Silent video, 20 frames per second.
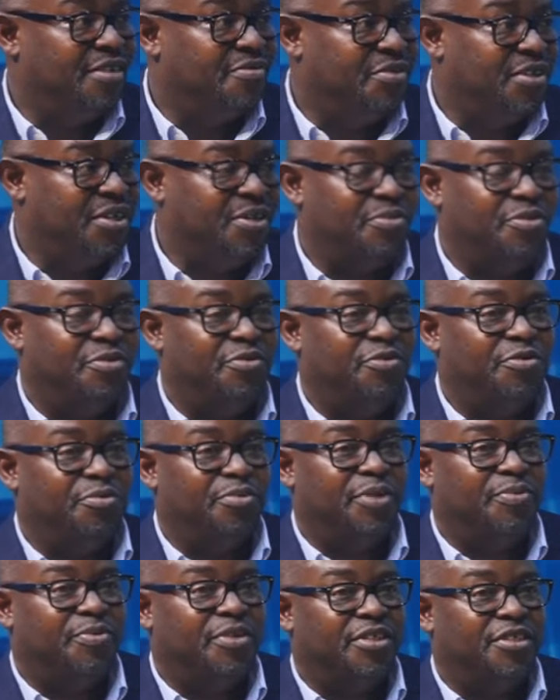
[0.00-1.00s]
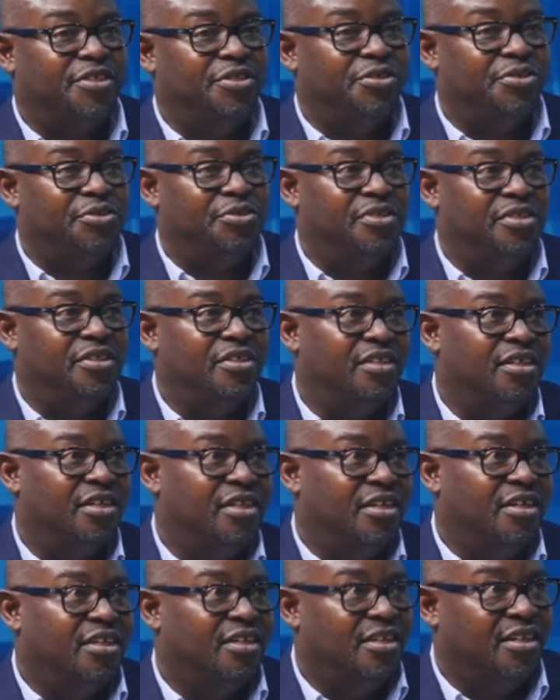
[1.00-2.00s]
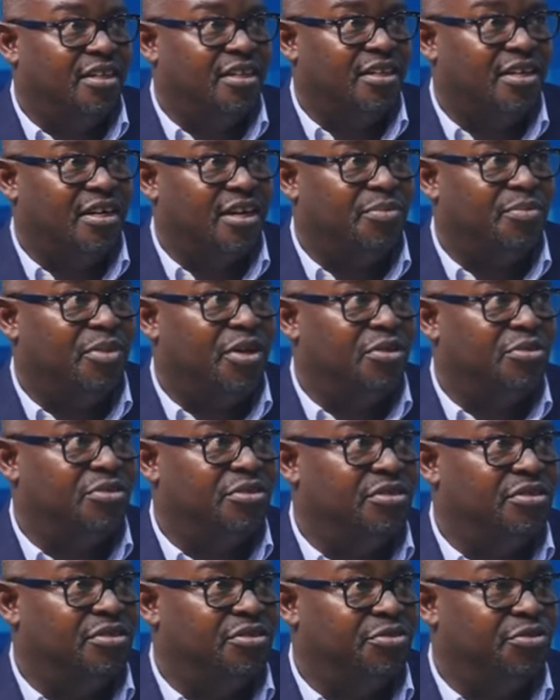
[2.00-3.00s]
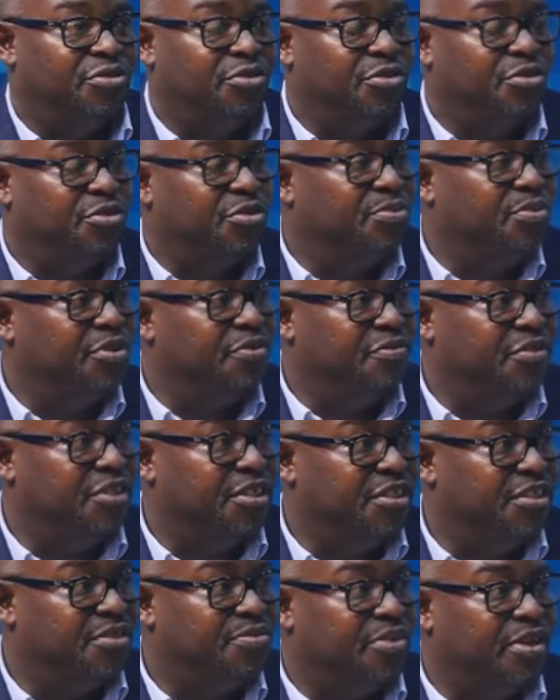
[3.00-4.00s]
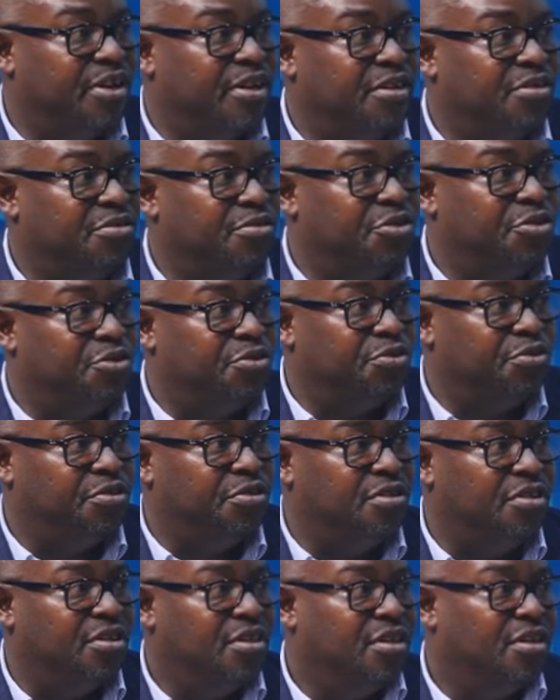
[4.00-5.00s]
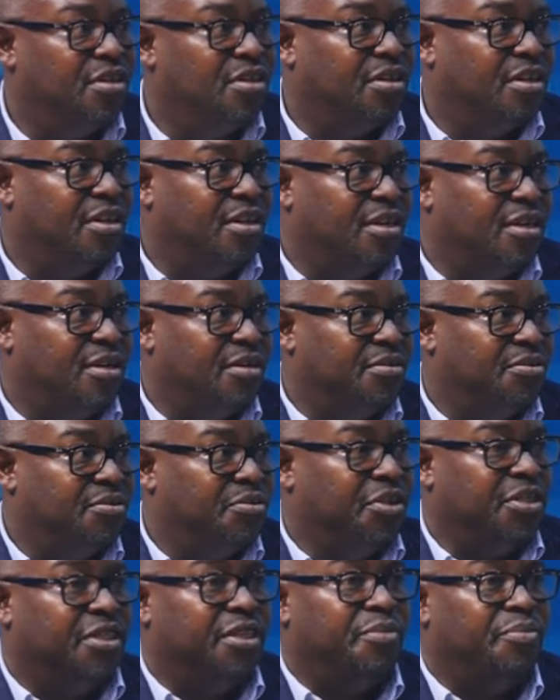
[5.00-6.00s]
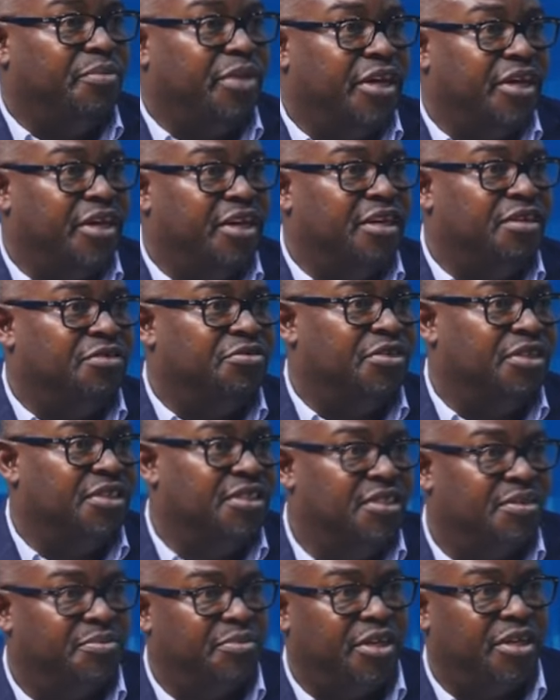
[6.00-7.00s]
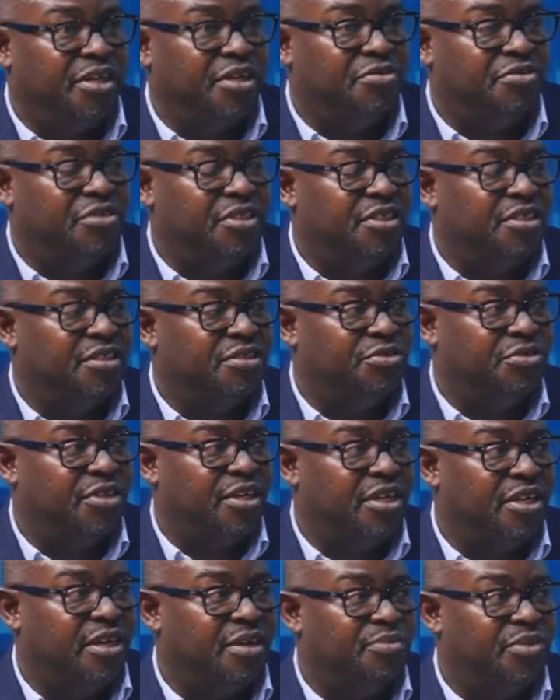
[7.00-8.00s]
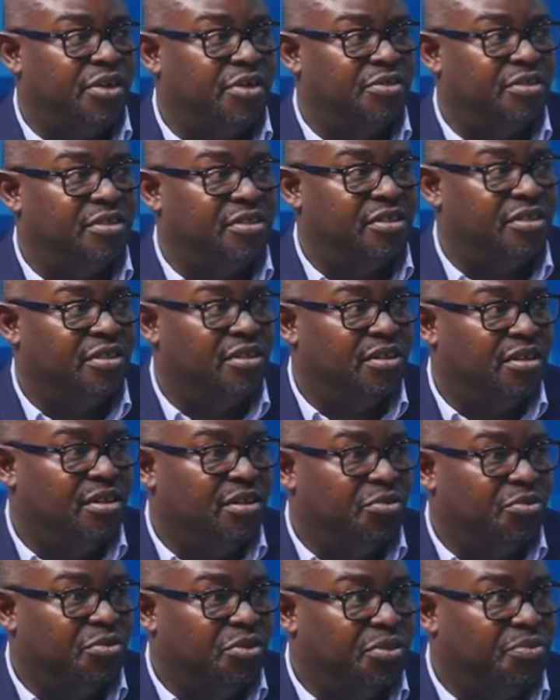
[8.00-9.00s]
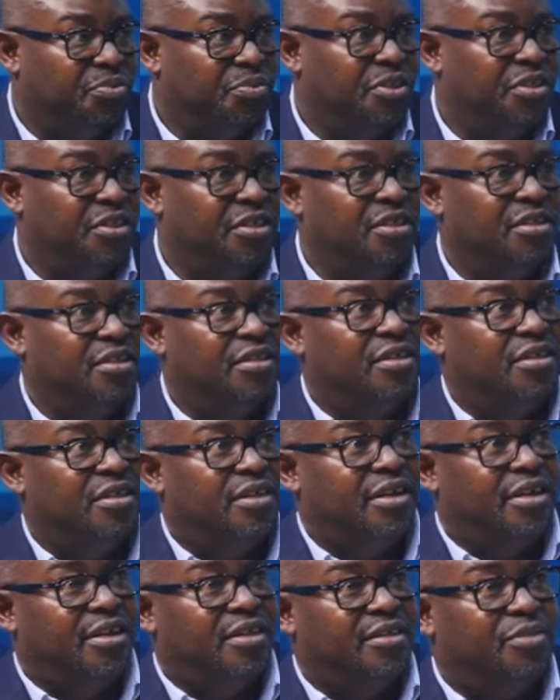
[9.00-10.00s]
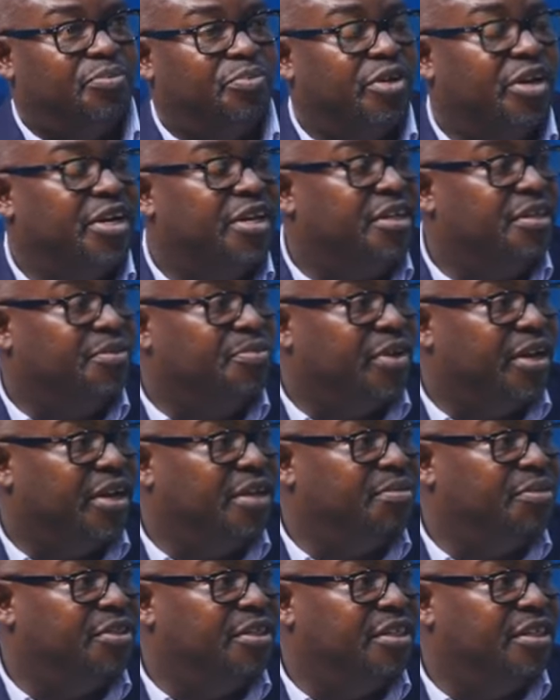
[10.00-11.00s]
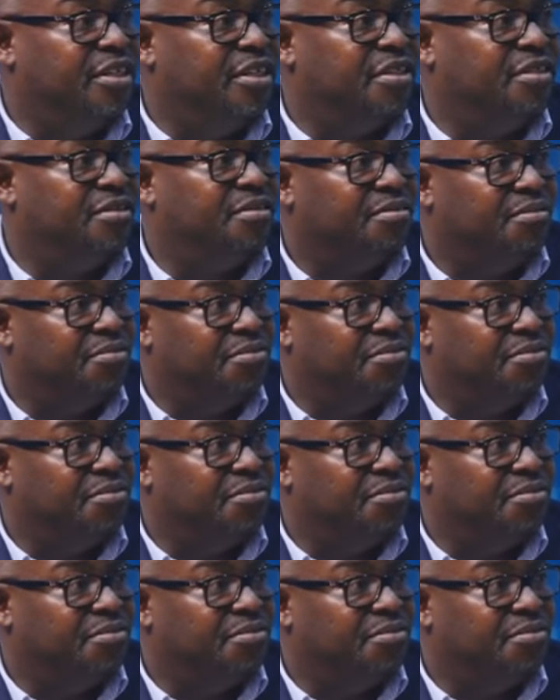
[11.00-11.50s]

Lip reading: available for members to use. The clubhouse should also be finished by around June, with the main entrance. The main entrance into the clubhouse will be branded by MTN,